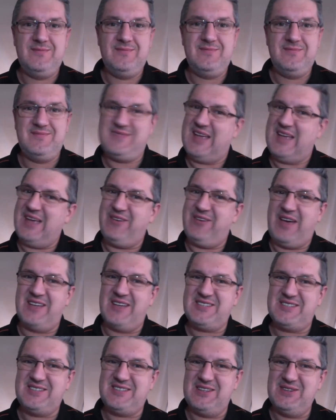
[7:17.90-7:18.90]
Dave has a
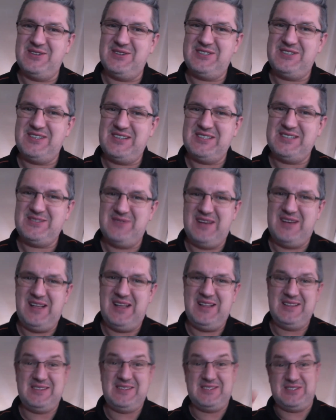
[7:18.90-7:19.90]
solution as
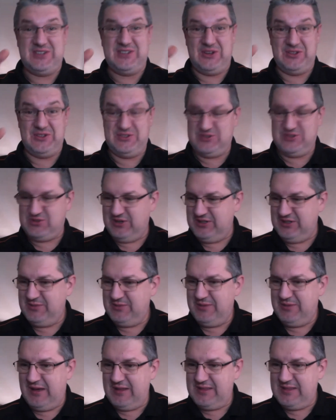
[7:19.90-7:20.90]
well. Don't stress
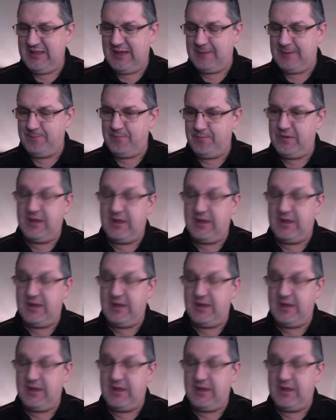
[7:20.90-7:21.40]
about that.